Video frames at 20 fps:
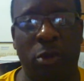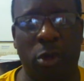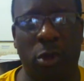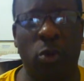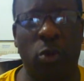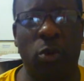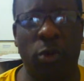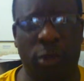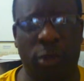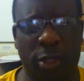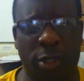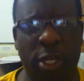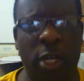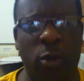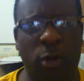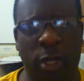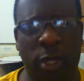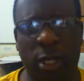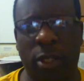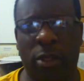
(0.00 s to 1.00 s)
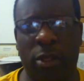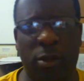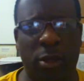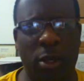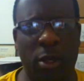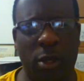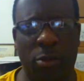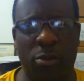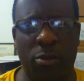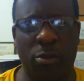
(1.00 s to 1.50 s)
would say will get
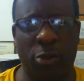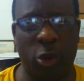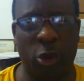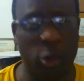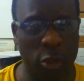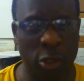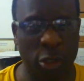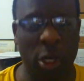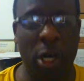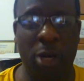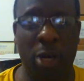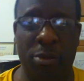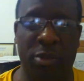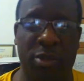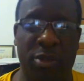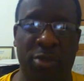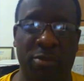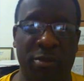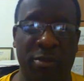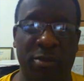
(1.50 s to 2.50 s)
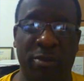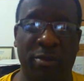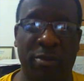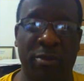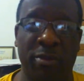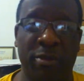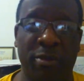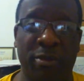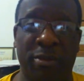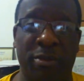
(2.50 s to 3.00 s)
the good jobs.
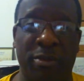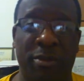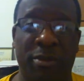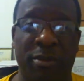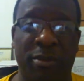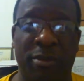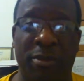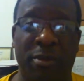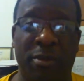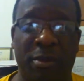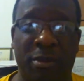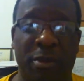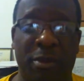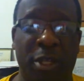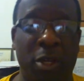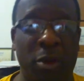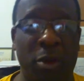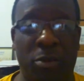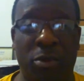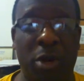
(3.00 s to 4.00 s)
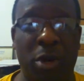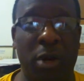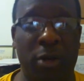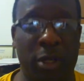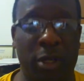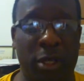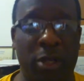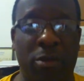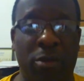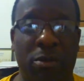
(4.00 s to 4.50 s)
They'll
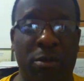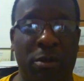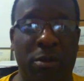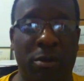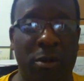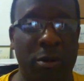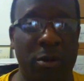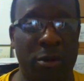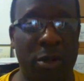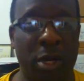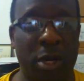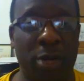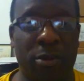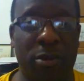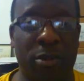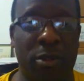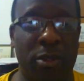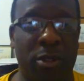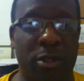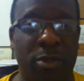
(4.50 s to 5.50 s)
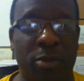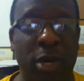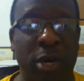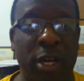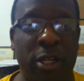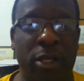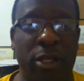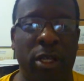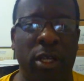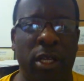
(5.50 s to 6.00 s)
probably get good jobs
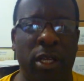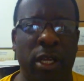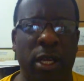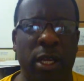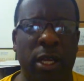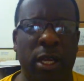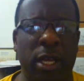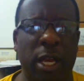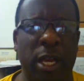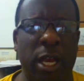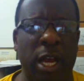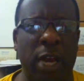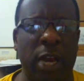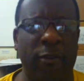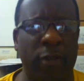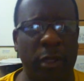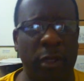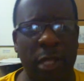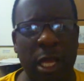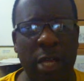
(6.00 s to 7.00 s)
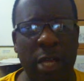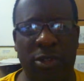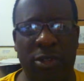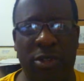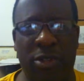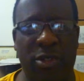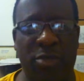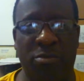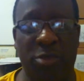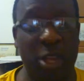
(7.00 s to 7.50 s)
despite having
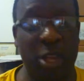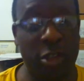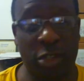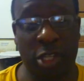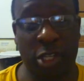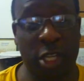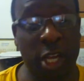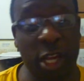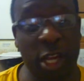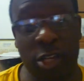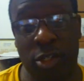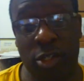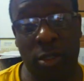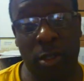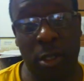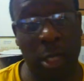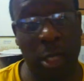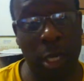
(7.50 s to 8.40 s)
less education and